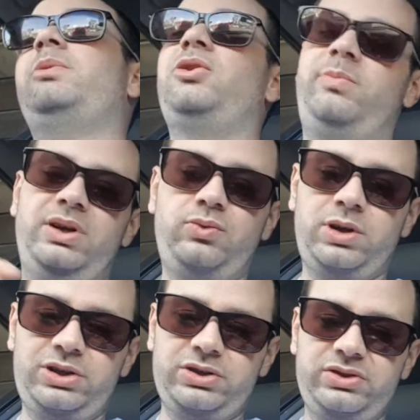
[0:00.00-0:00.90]
well built
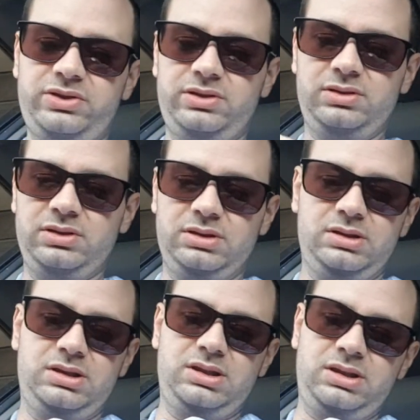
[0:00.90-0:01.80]
watches.
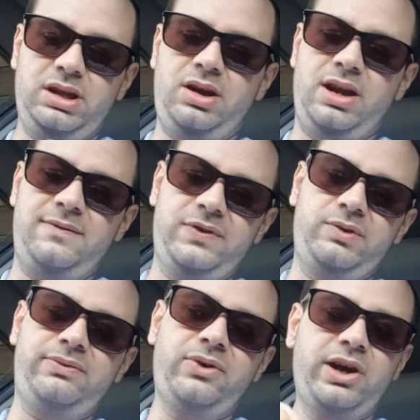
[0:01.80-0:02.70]
They don't have the
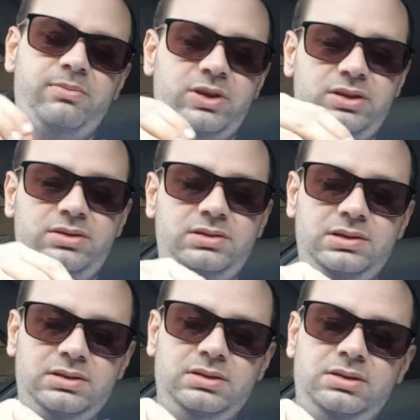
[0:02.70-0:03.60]
refinement
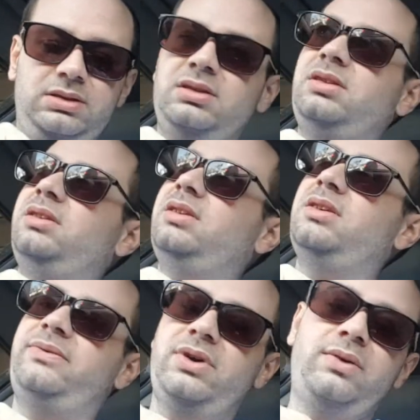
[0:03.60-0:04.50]

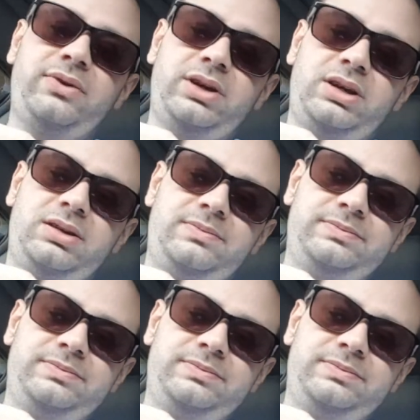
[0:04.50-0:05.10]
of a